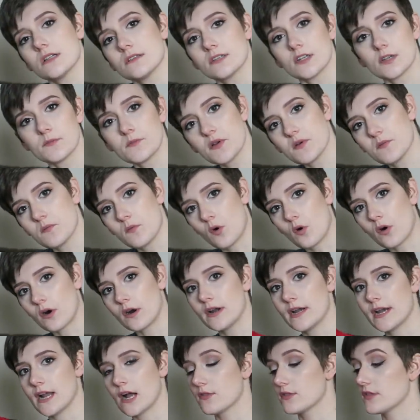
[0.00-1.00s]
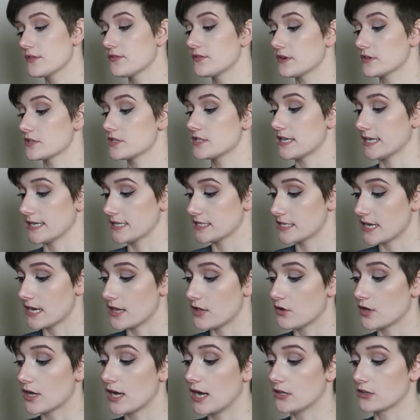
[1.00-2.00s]
a little bit more now that there's
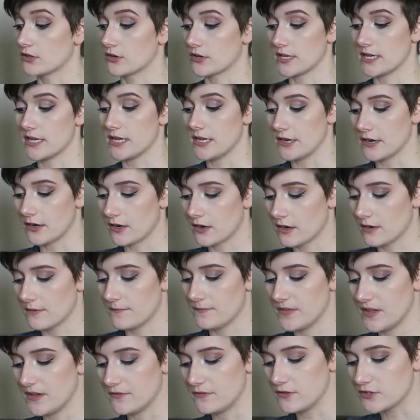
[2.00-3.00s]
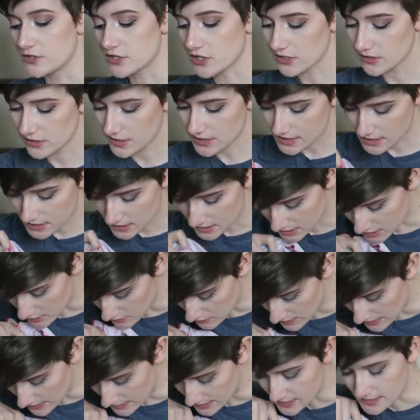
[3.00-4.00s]
textile color here. If you turn the
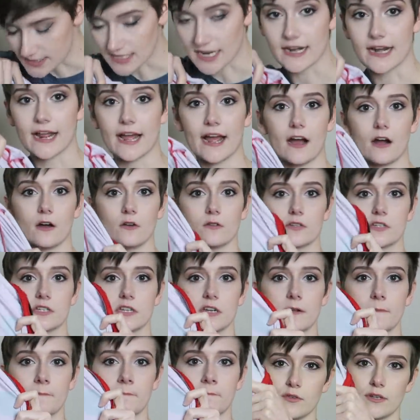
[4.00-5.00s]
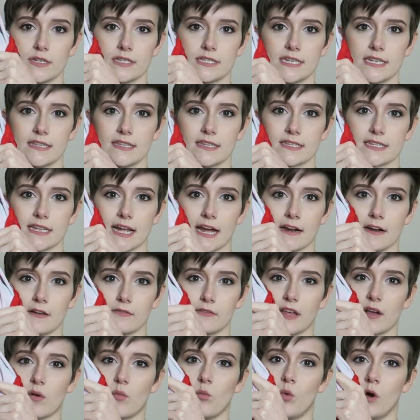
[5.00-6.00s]
suit inside out, you can see these kind
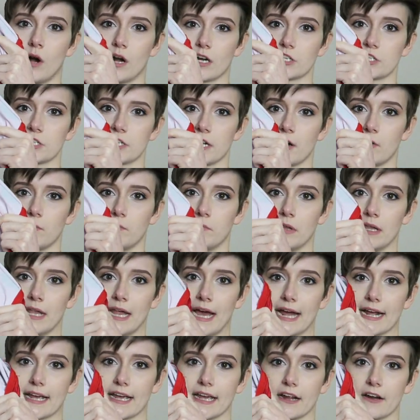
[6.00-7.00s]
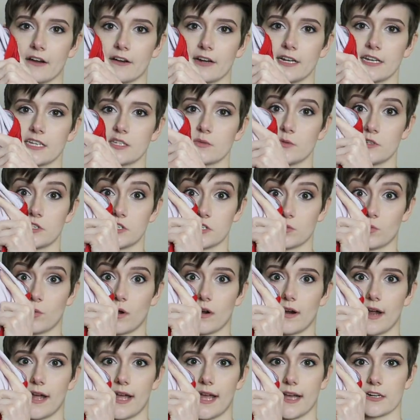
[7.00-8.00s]
of like washed out black areas, which is
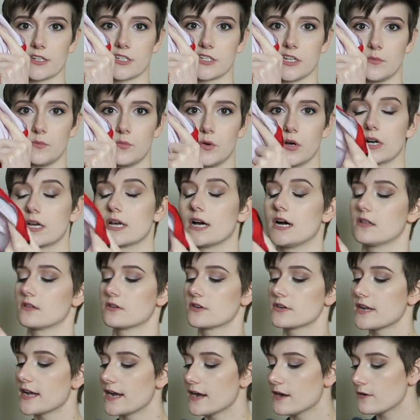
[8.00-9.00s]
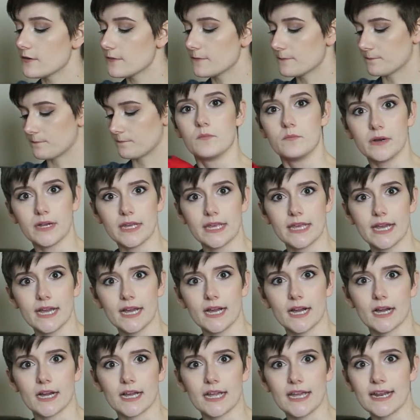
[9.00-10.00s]
where I actually put color down. But
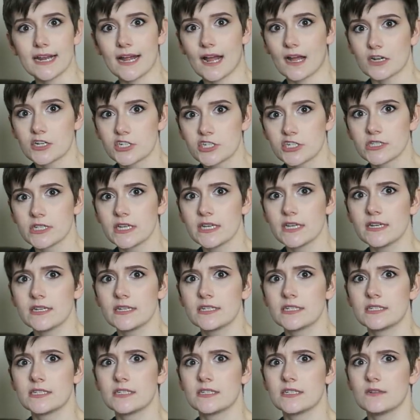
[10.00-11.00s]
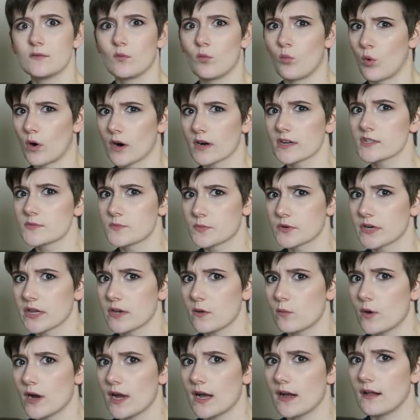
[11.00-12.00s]
yeah, it actually worked pretty
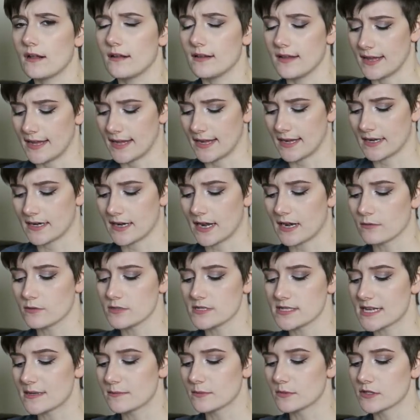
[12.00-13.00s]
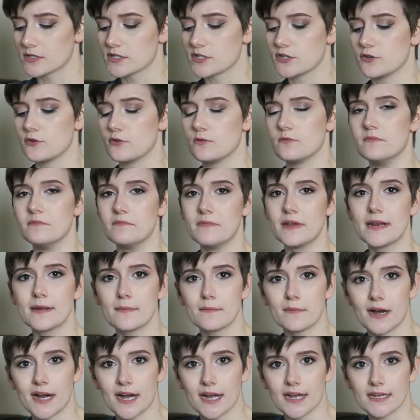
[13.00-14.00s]
well, and I was able to
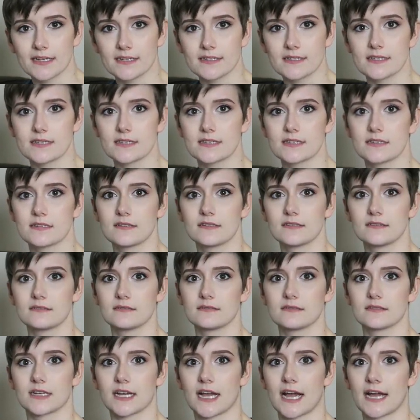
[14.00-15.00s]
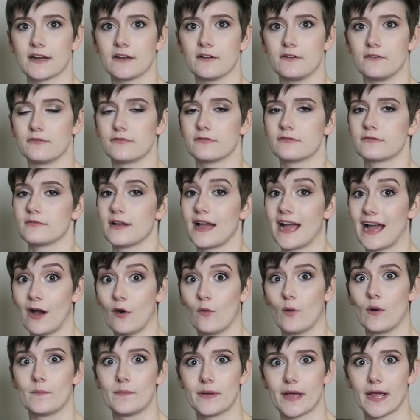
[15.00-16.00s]
minimize kind of
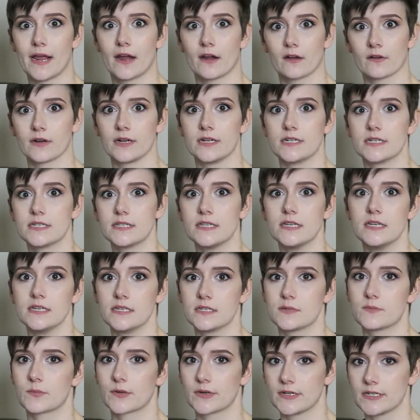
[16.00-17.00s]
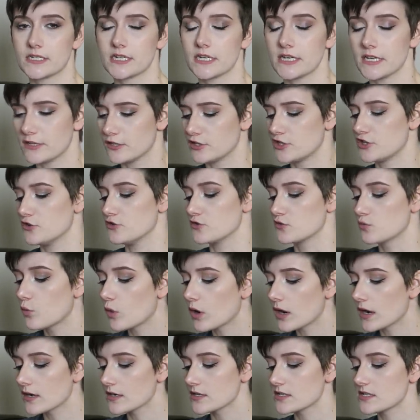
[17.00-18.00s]
how apparent these printing issues
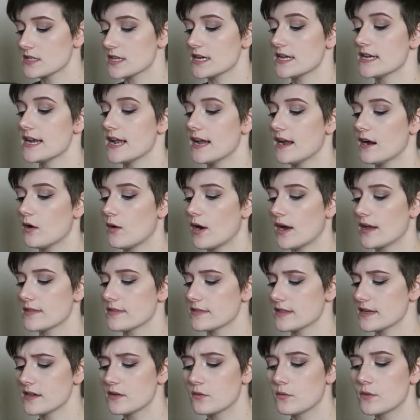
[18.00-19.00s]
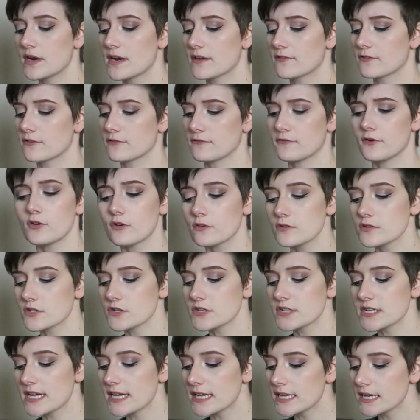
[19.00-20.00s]
were, so that now I think whenever photos
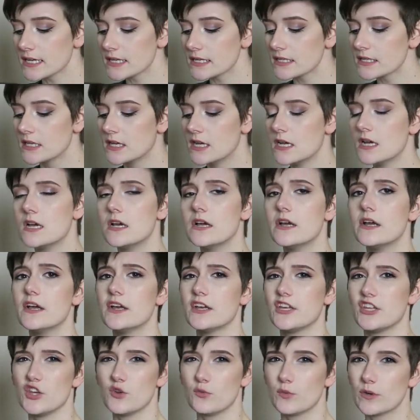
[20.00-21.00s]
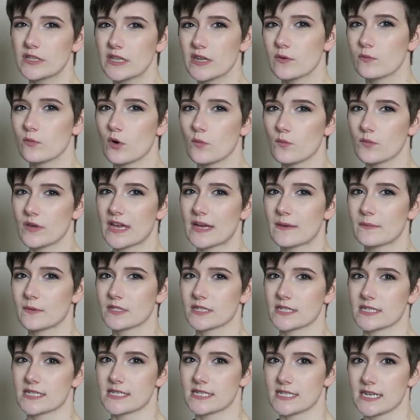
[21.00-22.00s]
are taken, you really won't be able
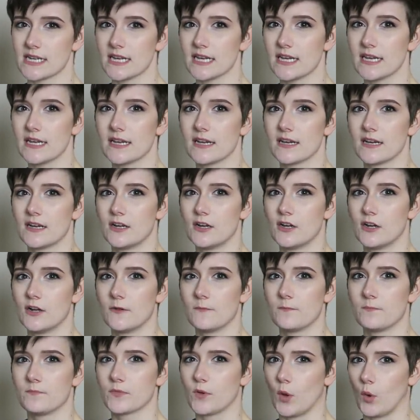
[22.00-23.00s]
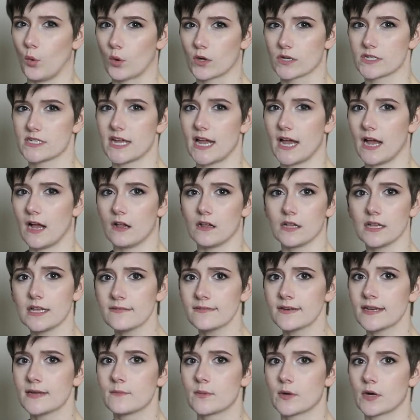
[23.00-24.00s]
to see or tell,
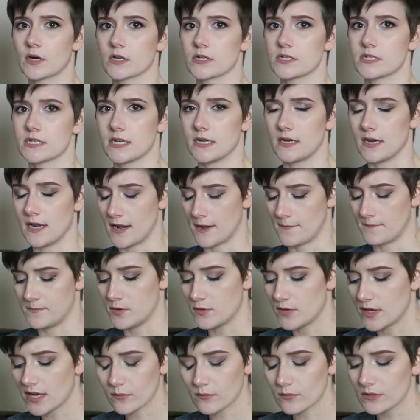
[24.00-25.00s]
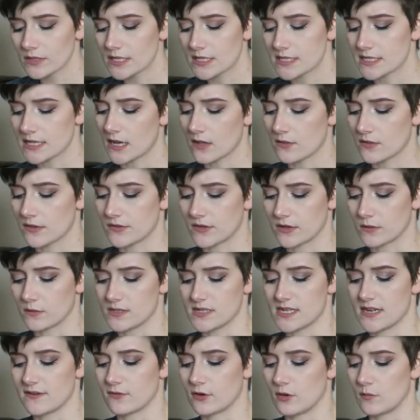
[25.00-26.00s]
even in person, you can't really tell that there
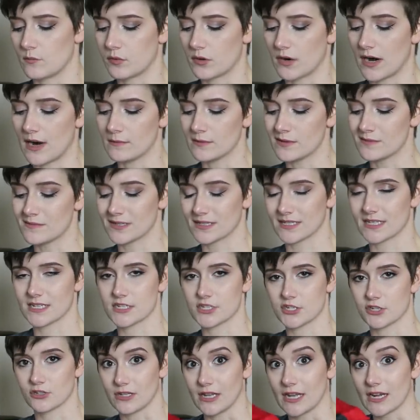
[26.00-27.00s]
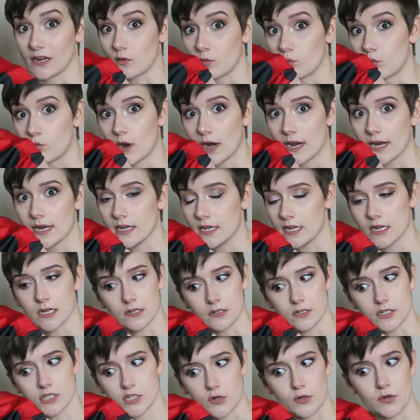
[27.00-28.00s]
was ever a problem unless you're like right
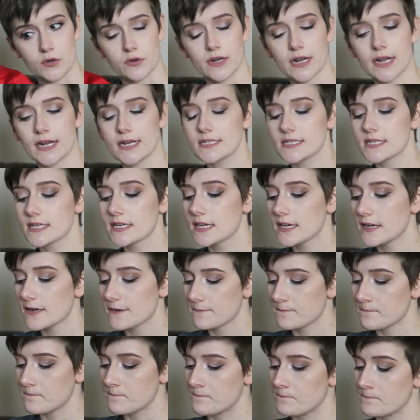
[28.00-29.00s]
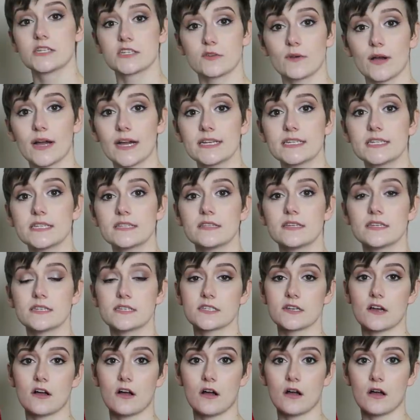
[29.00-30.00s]
here scrutinizing it. So I did
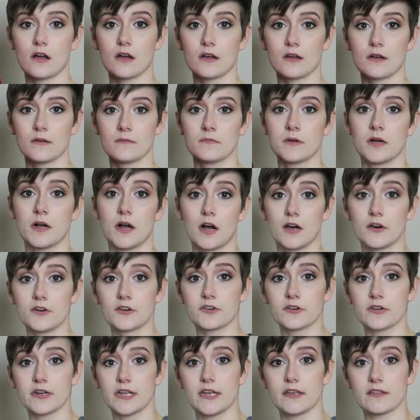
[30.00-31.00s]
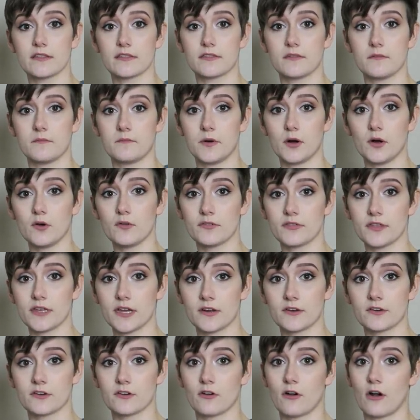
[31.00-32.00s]
this underneath both the
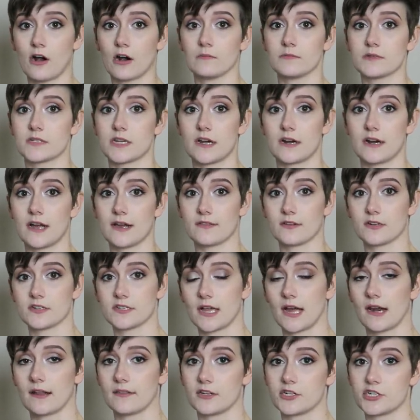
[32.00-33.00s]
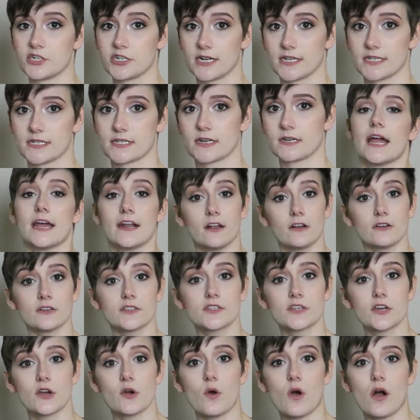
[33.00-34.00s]
underarms on either side of the chest and
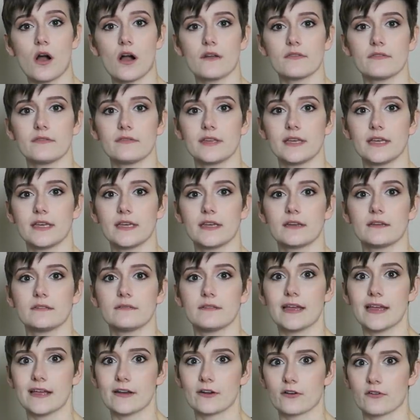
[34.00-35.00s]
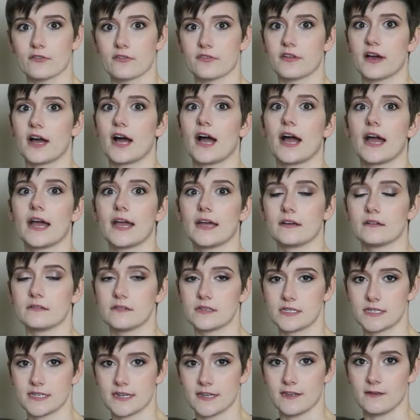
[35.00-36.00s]
also on the inner thigh
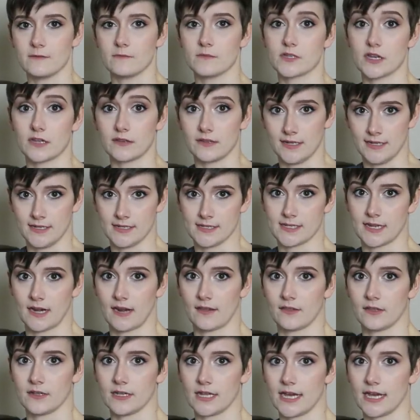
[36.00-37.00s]
seams on the inside of the